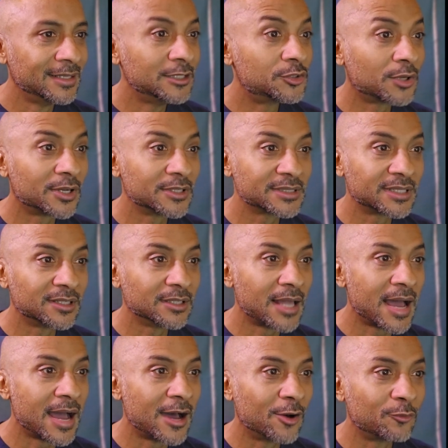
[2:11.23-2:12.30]
He draws in a
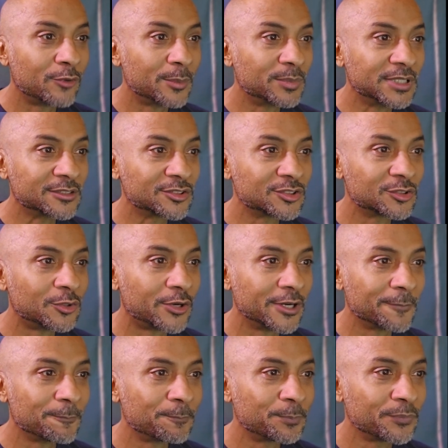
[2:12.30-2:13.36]
loud, rippling snort,